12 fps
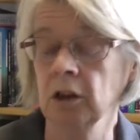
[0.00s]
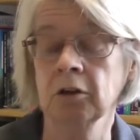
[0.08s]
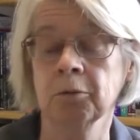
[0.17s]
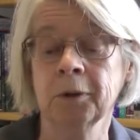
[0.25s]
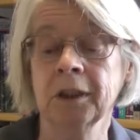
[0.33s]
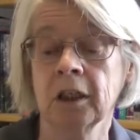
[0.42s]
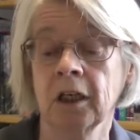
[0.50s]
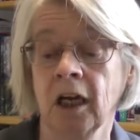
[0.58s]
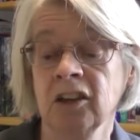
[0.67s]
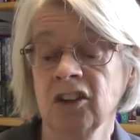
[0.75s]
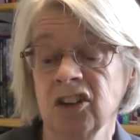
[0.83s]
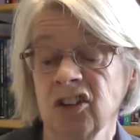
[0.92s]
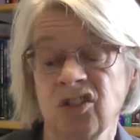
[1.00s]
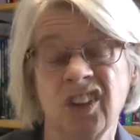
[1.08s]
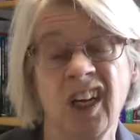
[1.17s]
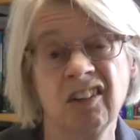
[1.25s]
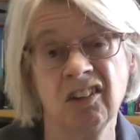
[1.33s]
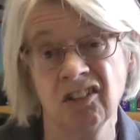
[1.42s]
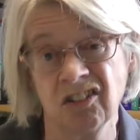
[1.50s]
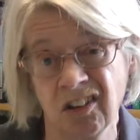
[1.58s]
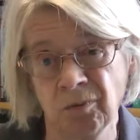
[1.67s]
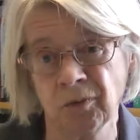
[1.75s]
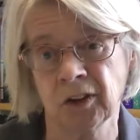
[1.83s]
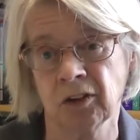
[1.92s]
has been declining since the
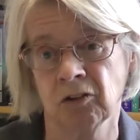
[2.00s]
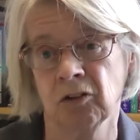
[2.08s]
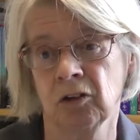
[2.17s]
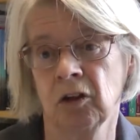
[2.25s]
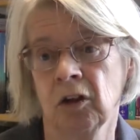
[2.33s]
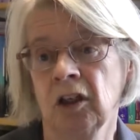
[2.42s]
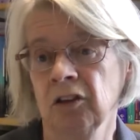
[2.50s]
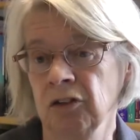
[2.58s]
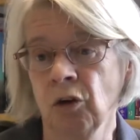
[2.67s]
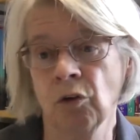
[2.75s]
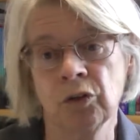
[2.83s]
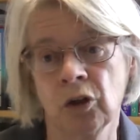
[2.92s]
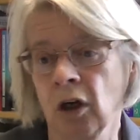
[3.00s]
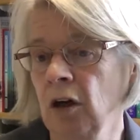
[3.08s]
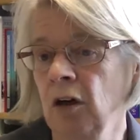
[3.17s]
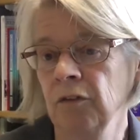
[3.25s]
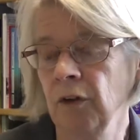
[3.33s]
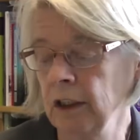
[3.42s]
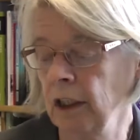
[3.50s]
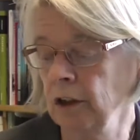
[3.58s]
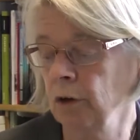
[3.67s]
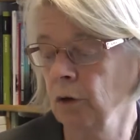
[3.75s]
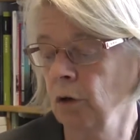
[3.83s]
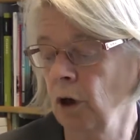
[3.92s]
1970s. It's not a
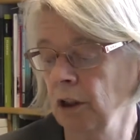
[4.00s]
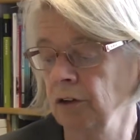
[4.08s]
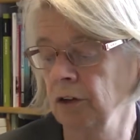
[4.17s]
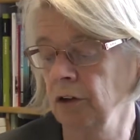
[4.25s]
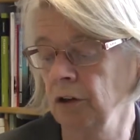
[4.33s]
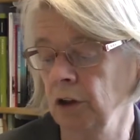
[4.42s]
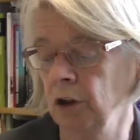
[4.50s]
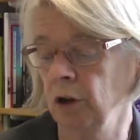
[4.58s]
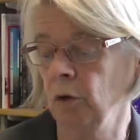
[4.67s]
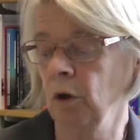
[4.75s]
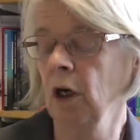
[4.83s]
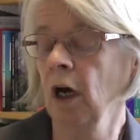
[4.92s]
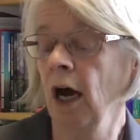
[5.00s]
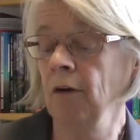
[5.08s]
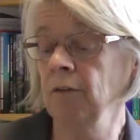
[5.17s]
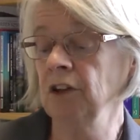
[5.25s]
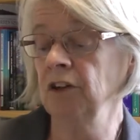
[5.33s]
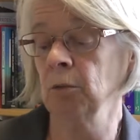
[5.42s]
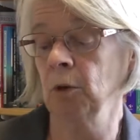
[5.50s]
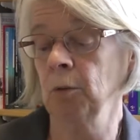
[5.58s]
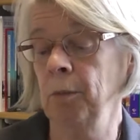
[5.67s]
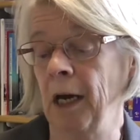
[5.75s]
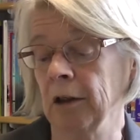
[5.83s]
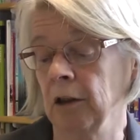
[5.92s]
financial crisis issue. And there are similar
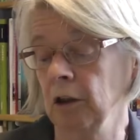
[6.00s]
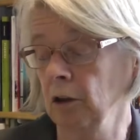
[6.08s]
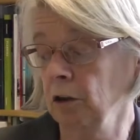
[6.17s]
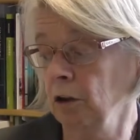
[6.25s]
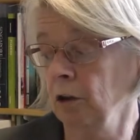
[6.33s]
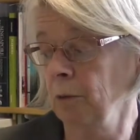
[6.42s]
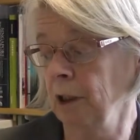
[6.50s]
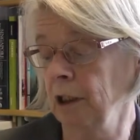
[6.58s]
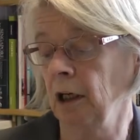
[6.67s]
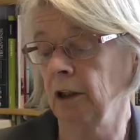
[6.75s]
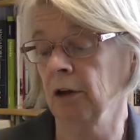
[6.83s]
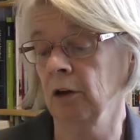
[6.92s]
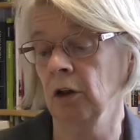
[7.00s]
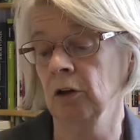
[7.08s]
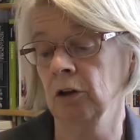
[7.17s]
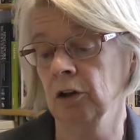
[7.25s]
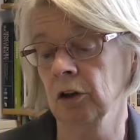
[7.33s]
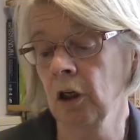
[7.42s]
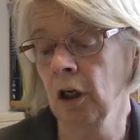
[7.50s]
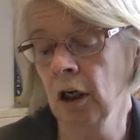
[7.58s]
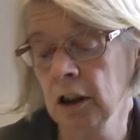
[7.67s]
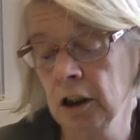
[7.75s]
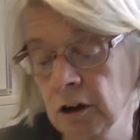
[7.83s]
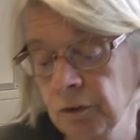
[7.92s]
patterns in many other countries.
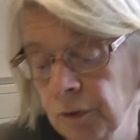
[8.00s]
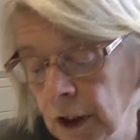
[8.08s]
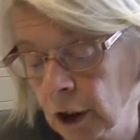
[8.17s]
Just very